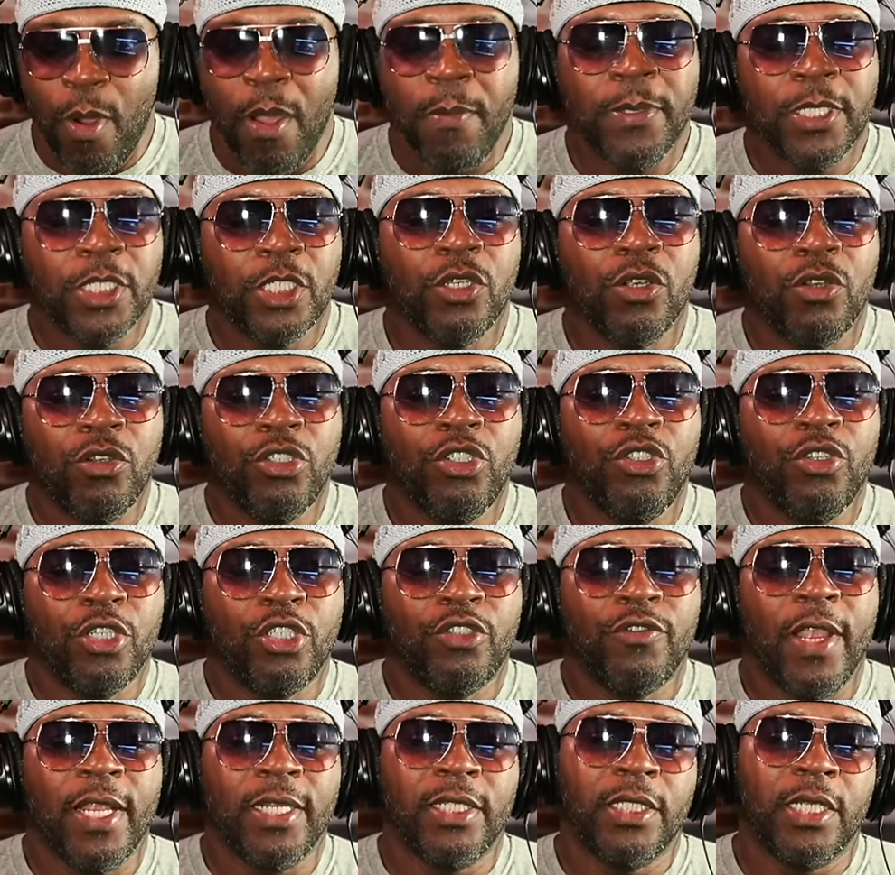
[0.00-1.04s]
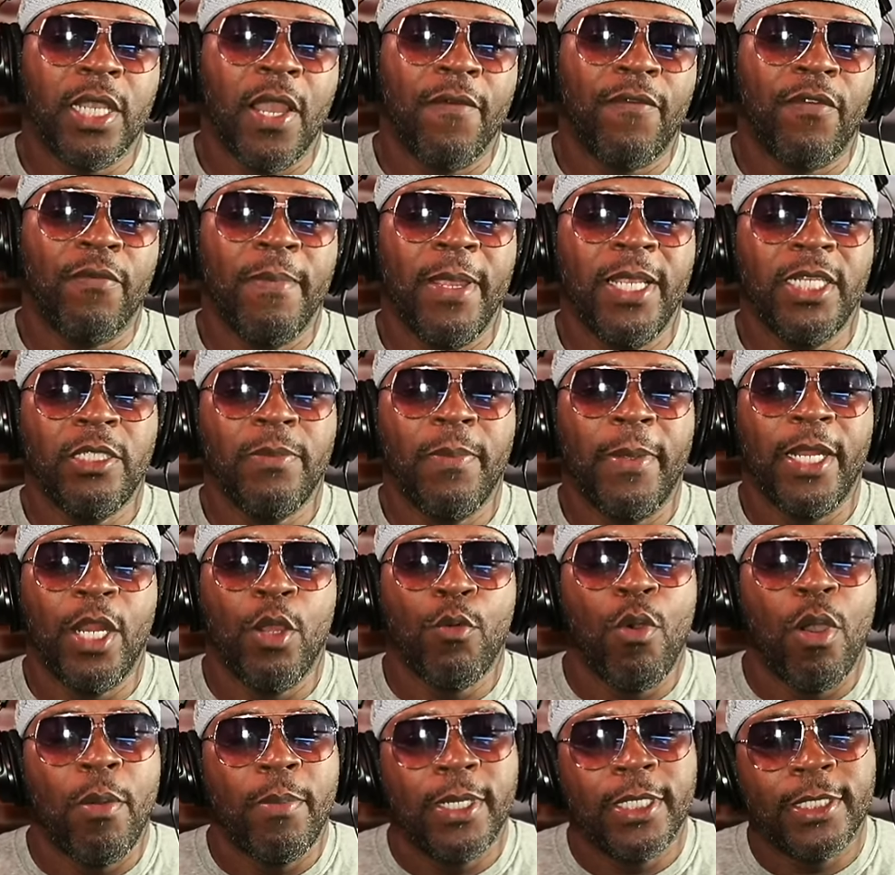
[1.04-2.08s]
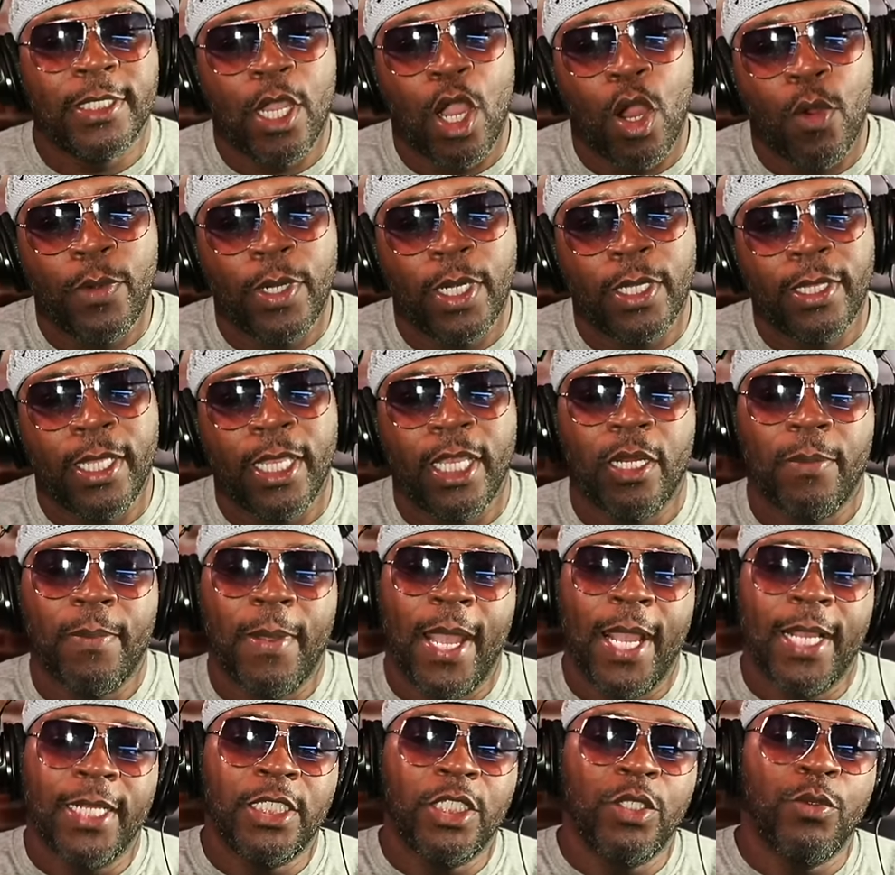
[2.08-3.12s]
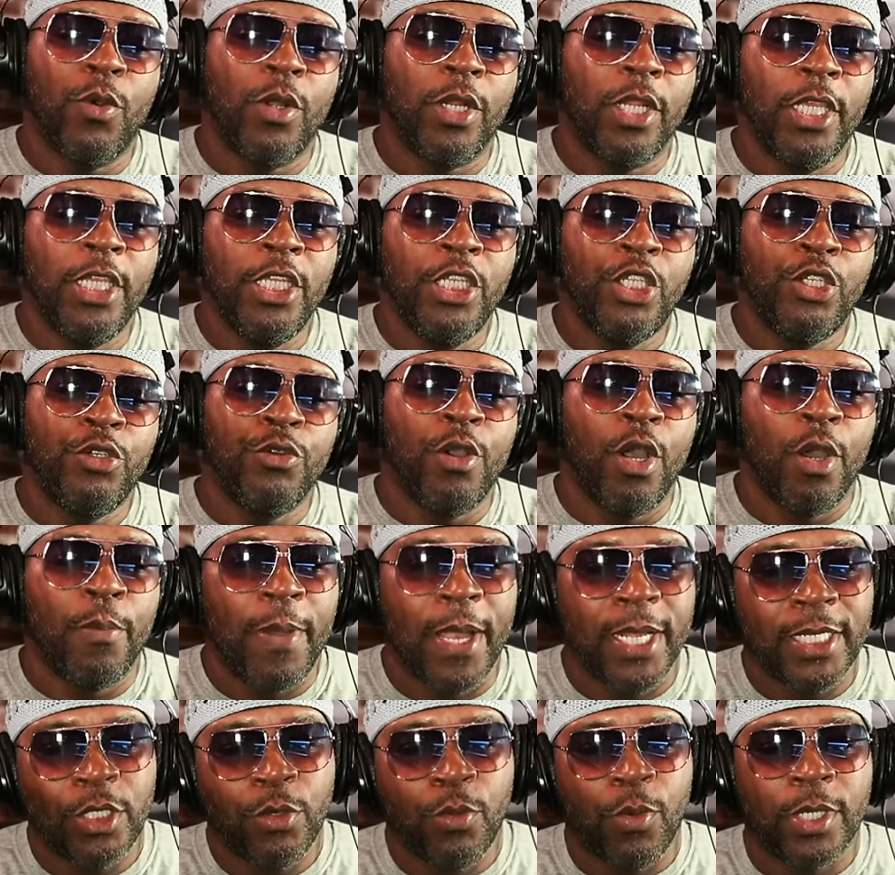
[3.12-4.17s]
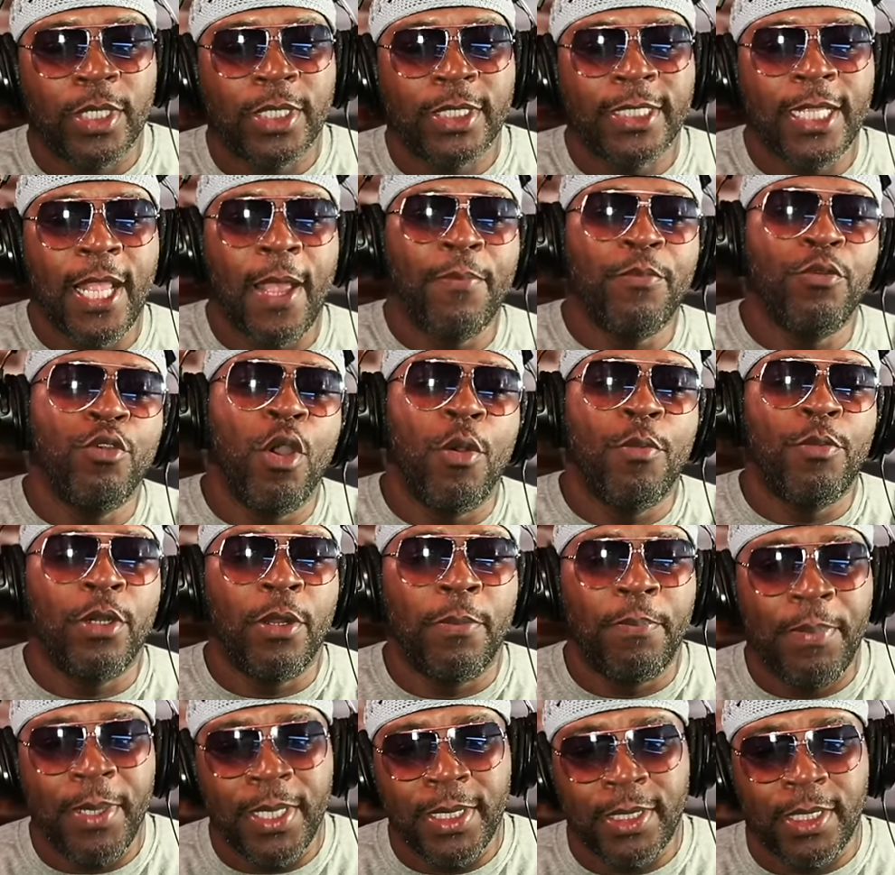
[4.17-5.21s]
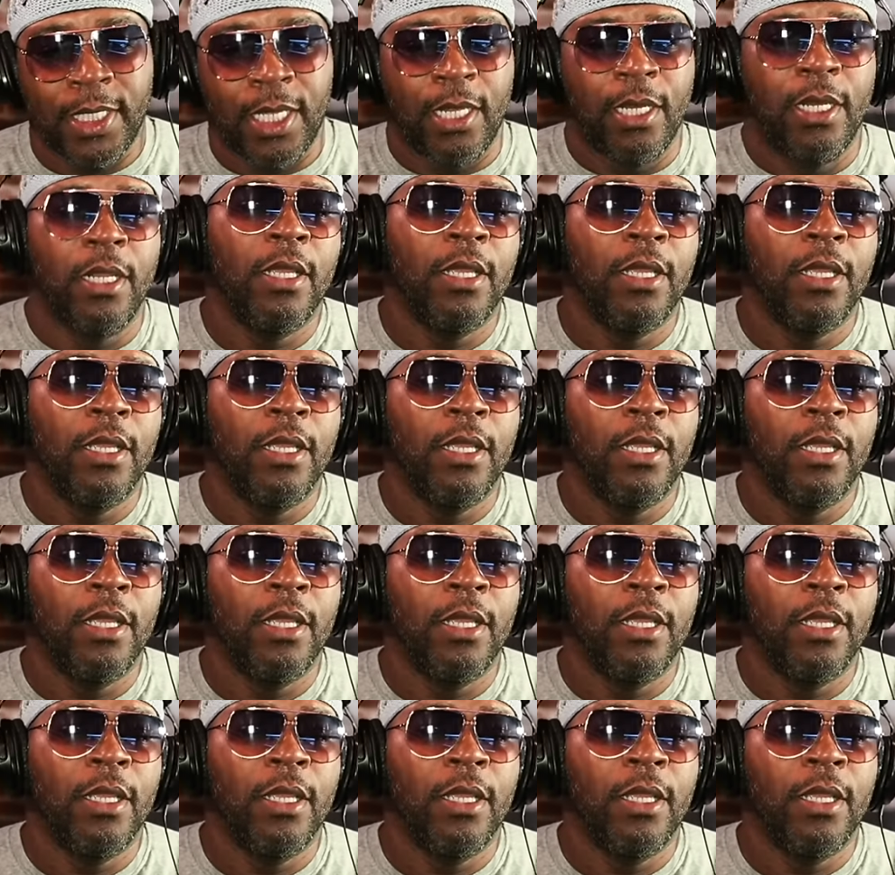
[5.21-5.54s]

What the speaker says: shows you attraction confirmation, man, that woman is already thinking about how she want to eat you up, how she want to sop you up with a biscuit.